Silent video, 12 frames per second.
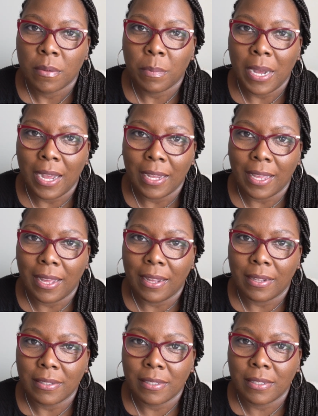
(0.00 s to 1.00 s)

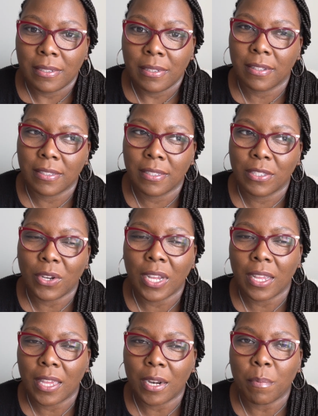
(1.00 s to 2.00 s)
podcast so I
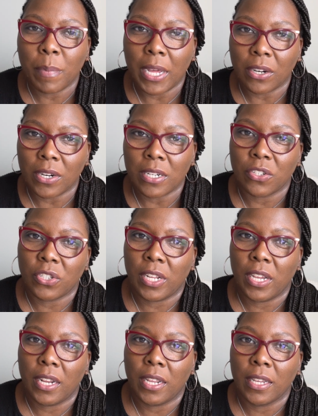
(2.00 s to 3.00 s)
could get a better
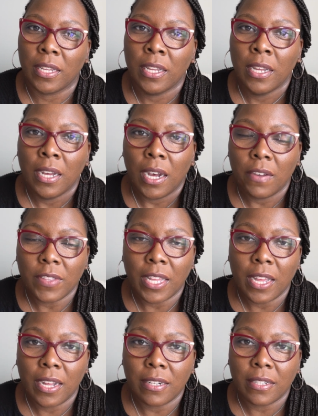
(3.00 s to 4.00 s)
understanding of the
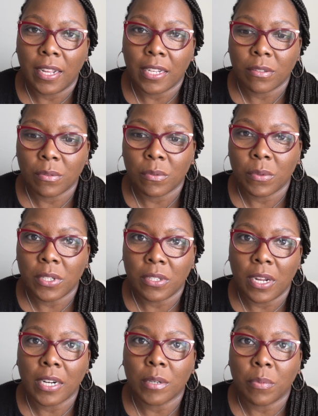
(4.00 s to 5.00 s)
context with which
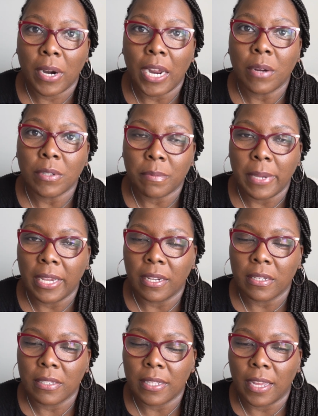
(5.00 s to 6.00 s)
Dr. Bryant was making
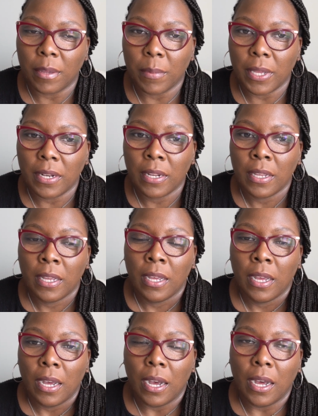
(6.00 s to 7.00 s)
this statement.
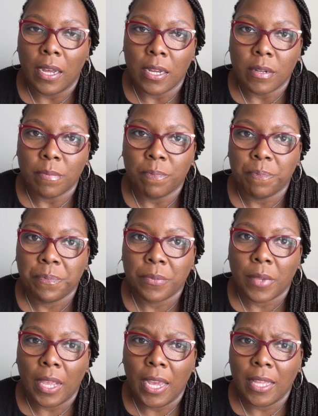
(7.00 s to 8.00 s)

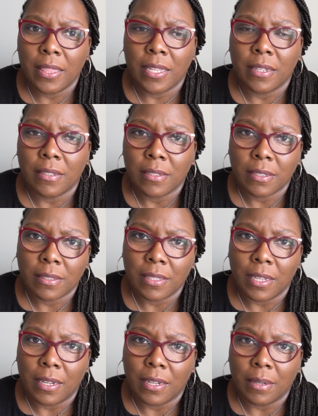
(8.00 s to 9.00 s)
And
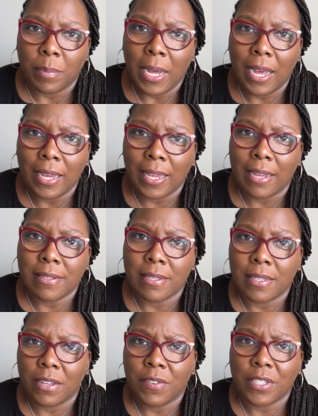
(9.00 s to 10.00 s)
the podcast
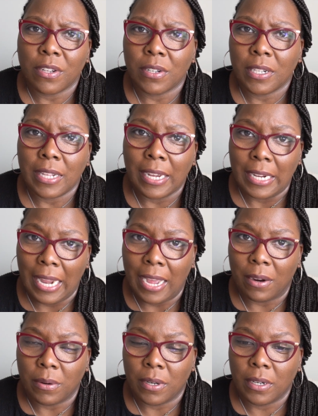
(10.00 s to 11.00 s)
itself is only like an
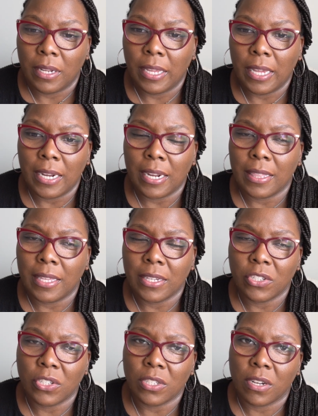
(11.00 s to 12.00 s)
hour. And I think
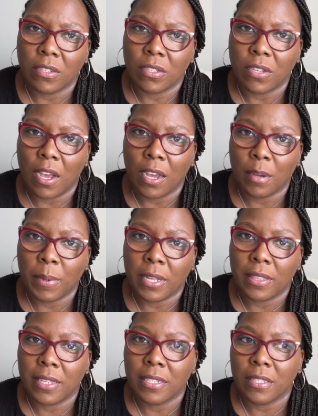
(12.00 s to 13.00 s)
she starts to talk
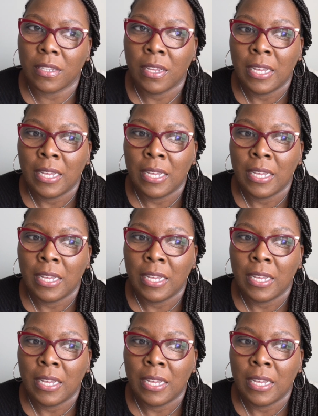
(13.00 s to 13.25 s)
about this